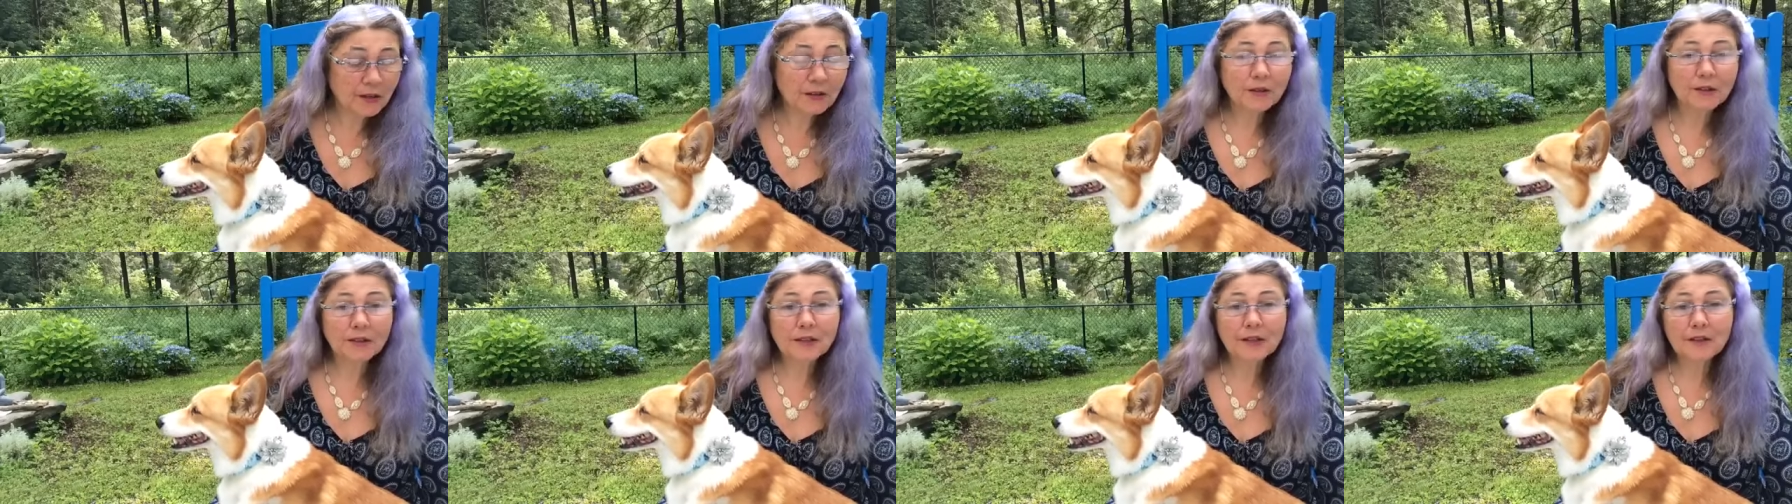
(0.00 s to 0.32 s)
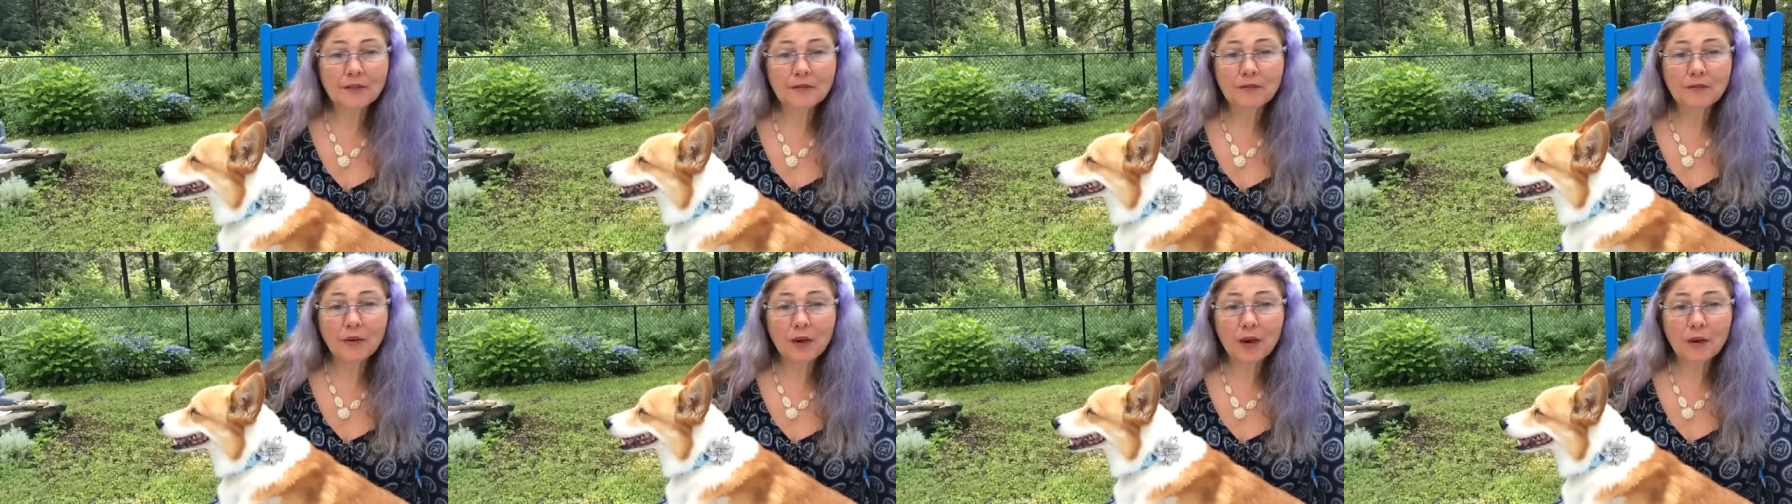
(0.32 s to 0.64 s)

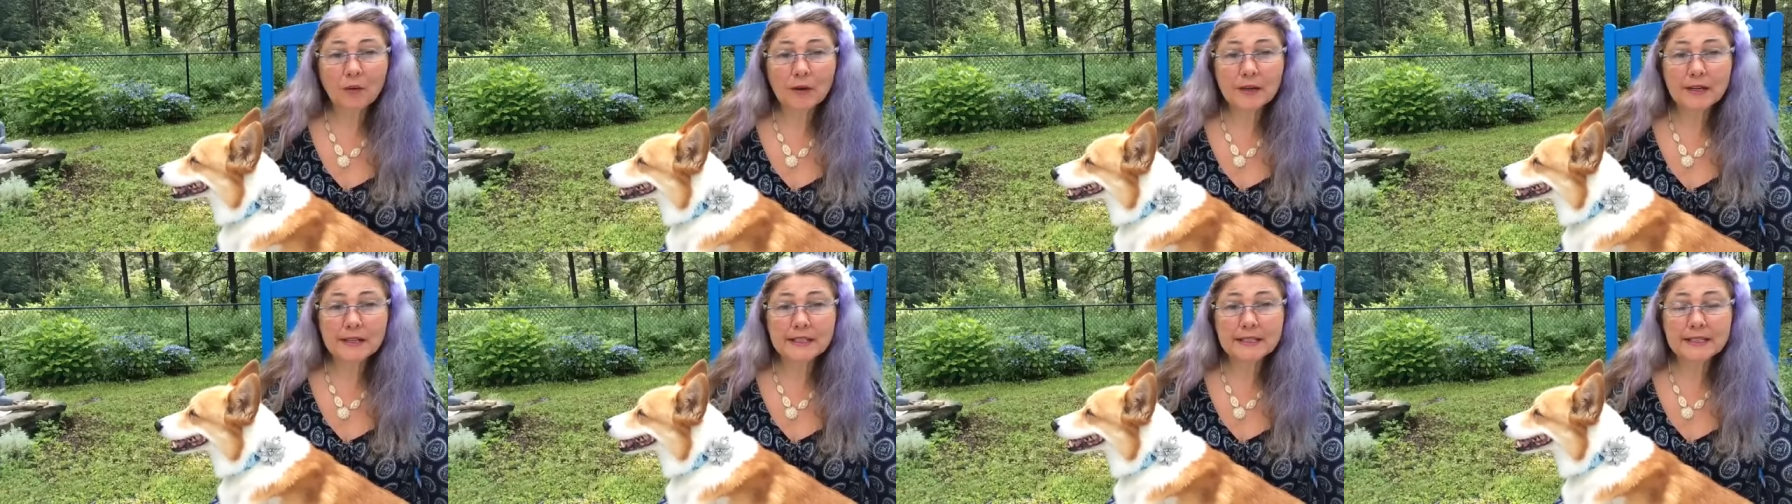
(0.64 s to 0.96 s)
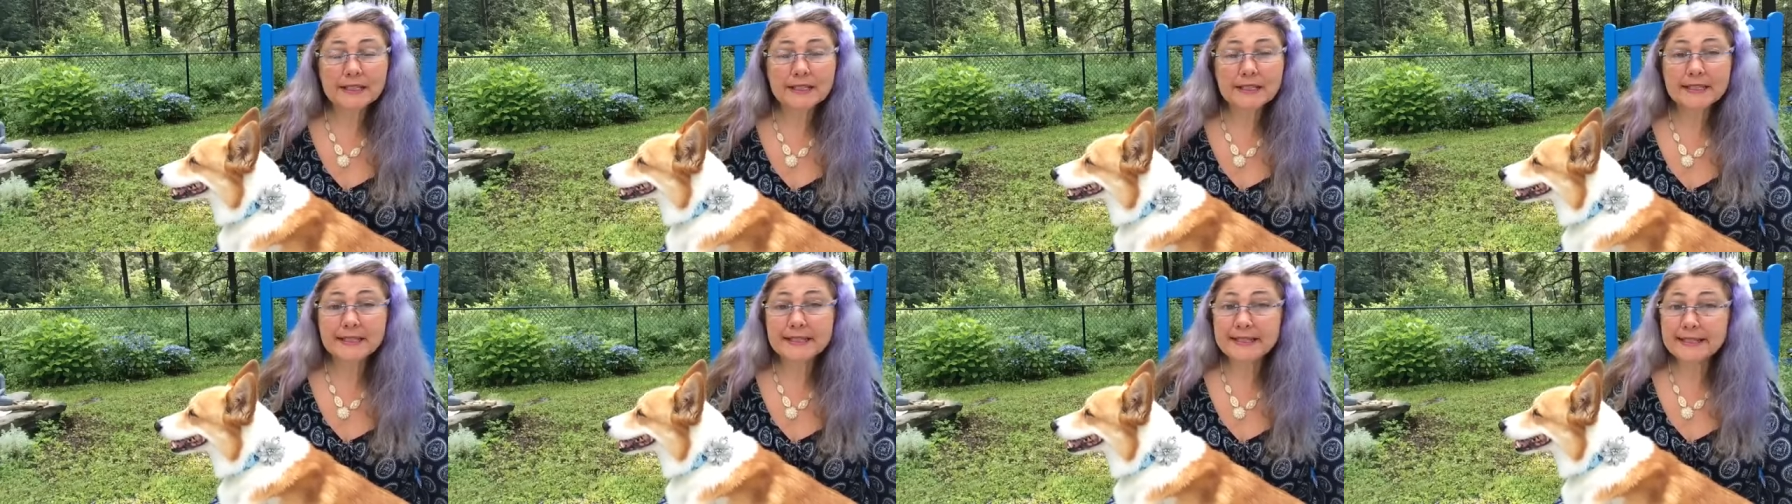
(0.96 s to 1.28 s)
looking forward
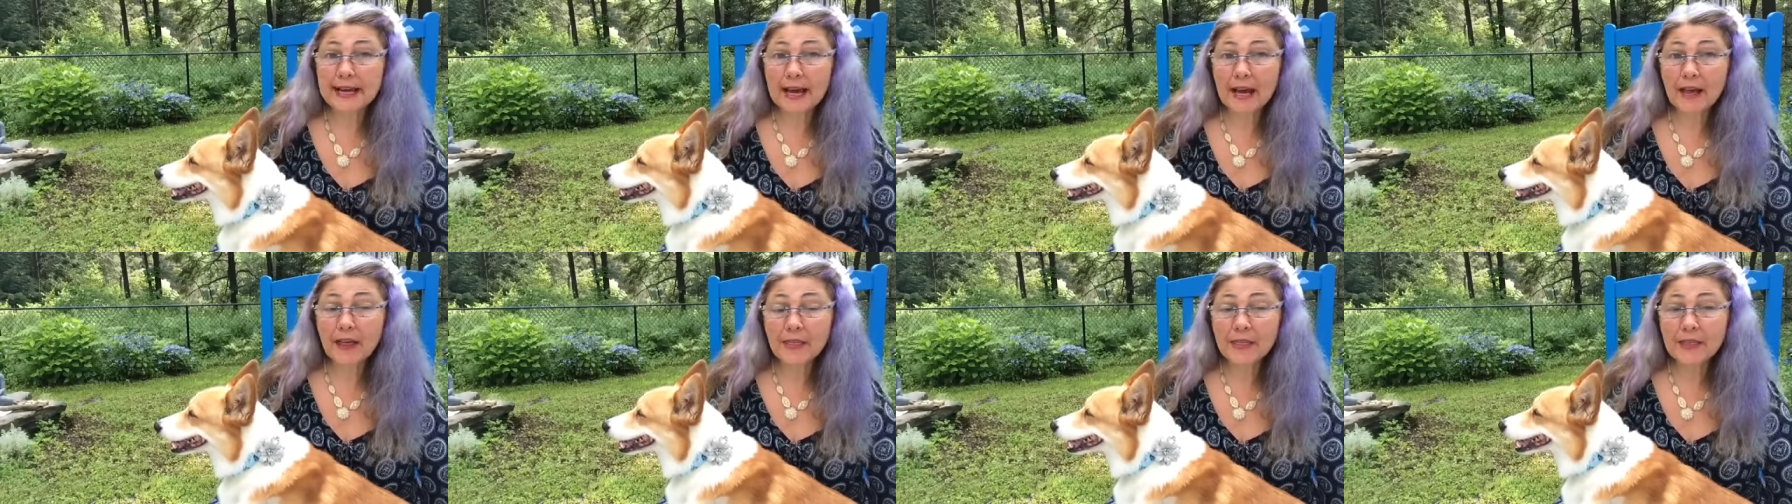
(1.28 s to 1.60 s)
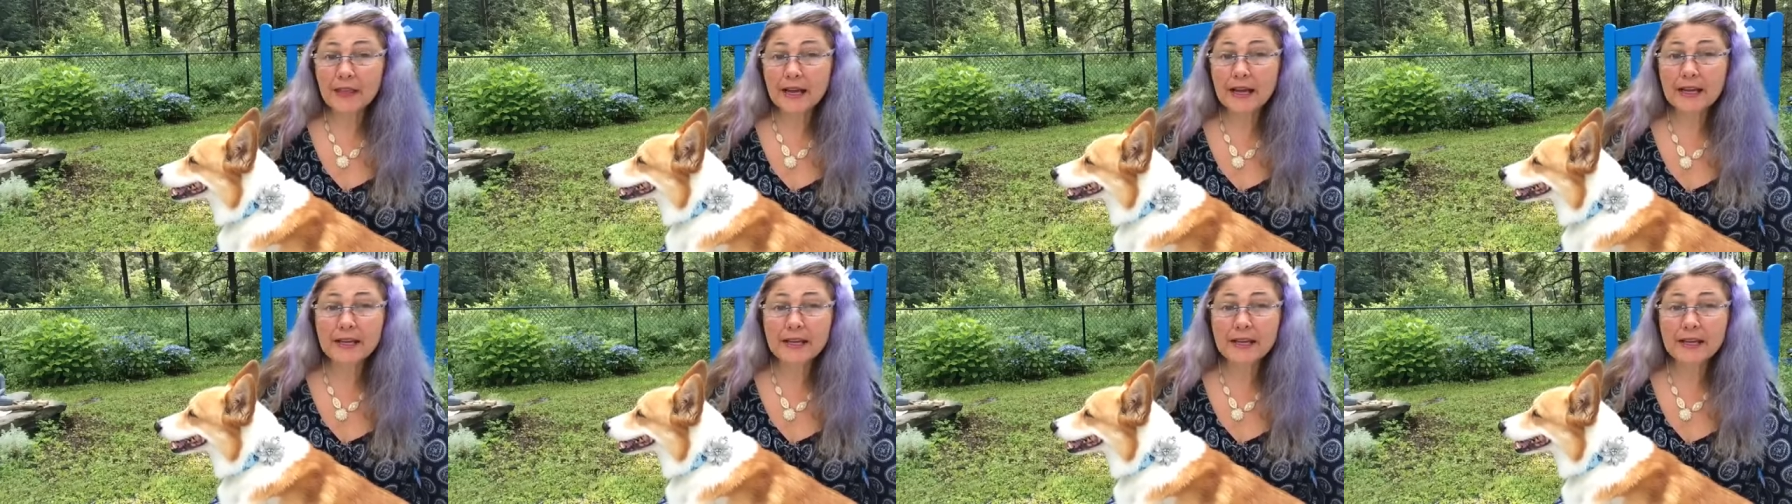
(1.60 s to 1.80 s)
to death